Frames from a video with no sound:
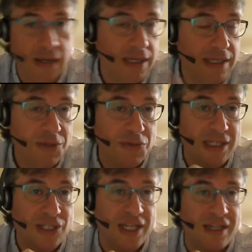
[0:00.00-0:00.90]
didn't
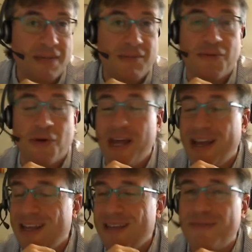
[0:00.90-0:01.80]
really check the name before
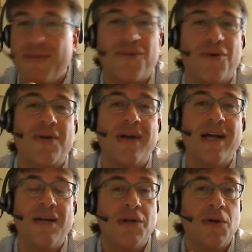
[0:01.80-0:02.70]

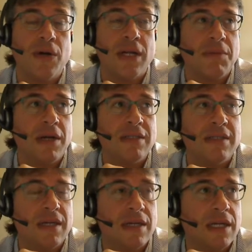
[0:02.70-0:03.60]
before recording, but it's
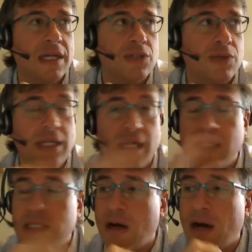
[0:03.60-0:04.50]
a really
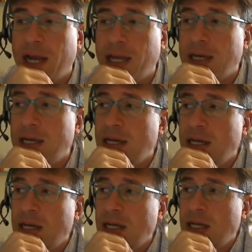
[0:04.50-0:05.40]
nice guy,
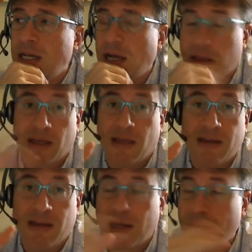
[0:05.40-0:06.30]
I think.
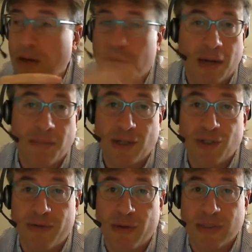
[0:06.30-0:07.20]
Anyway, or I'm not
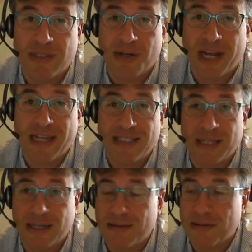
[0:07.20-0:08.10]
sure if he was
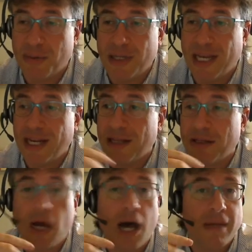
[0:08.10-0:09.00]
sarcastic communicating in the
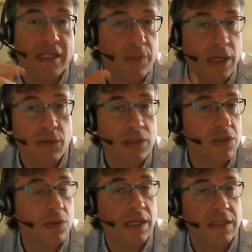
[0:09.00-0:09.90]
comments, but he was
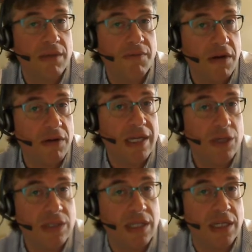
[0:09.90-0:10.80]
doing some fairly
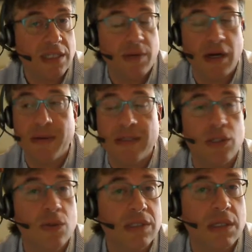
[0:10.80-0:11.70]
interesting experiments
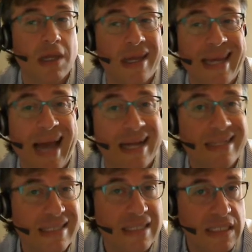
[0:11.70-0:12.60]
using the
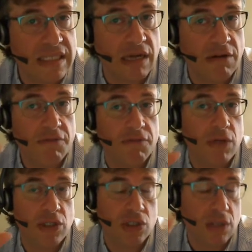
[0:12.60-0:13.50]
GANS itself,
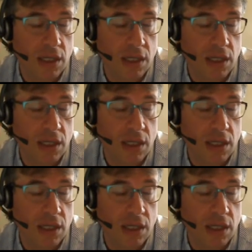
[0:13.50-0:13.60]
which